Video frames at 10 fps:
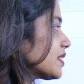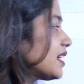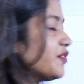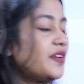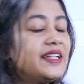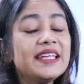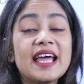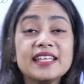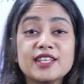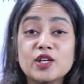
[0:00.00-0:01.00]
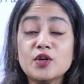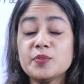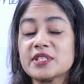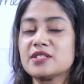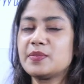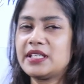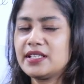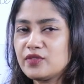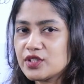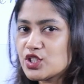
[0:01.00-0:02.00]
sulfate and yellow
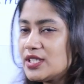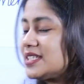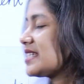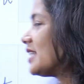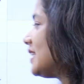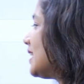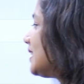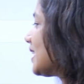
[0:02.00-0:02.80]
precipitate which is lead